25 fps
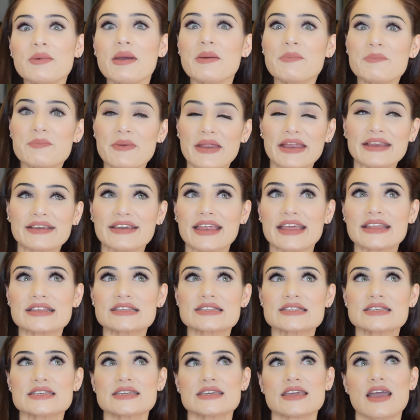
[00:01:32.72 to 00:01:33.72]
my
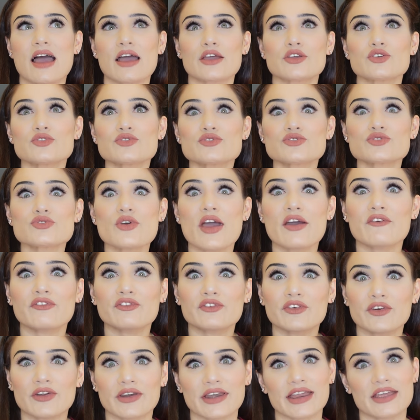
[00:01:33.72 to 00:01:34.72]
pregnancy, I used to have
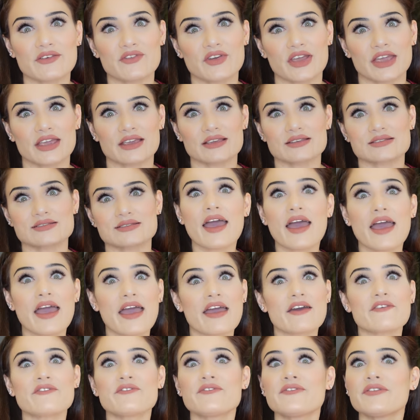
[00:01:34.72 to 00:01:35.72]
cravings.
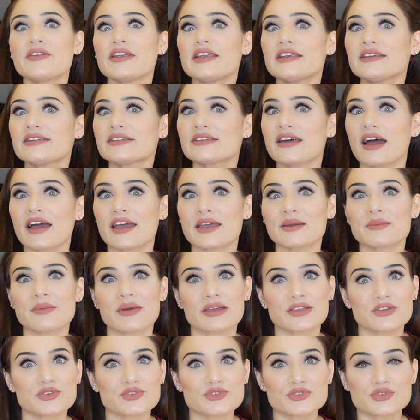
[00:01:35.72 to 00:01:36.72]
Every time
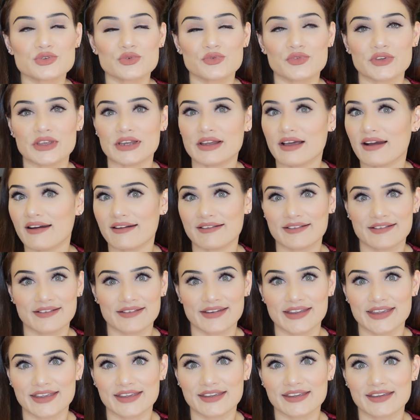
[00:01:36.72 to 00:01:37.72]
I used to feel
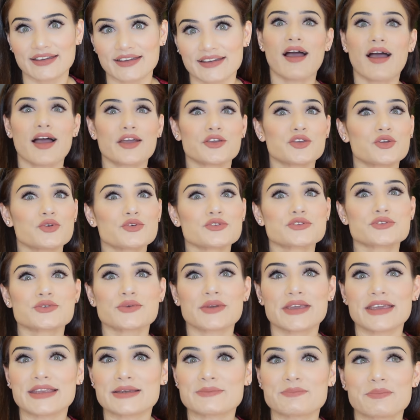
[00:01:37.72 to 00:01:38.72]
hungry. I used to
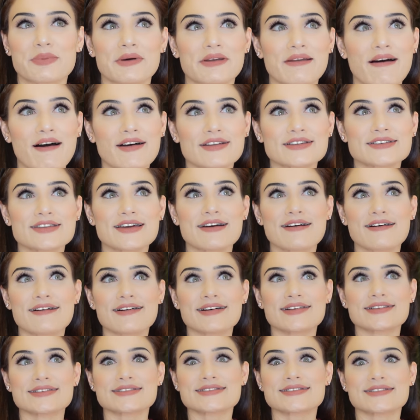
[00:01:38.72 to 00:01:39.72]
eat
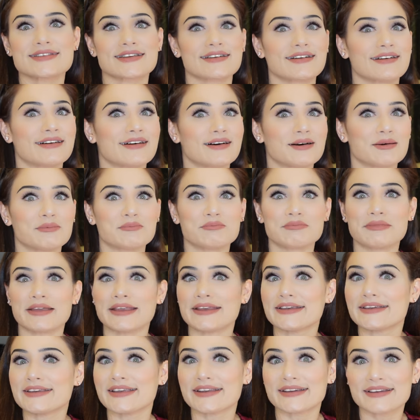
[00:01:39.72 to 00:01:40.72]
paranthas,
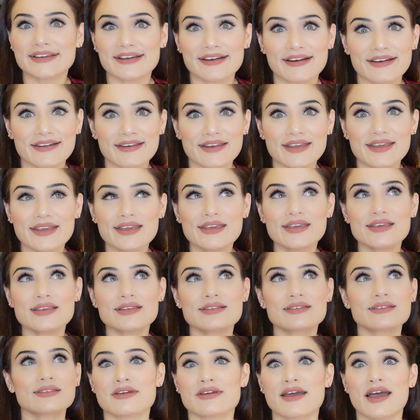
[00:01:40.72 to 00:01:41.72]
Indian
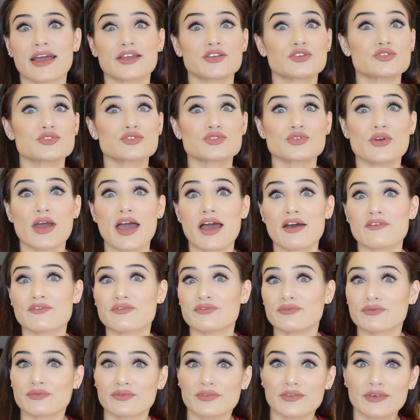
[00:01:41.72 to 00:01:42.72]
curries. I used to
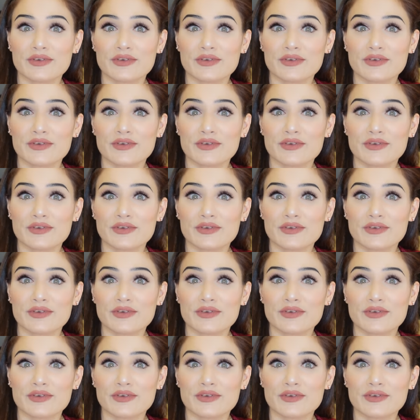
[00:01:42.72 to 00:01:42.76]
have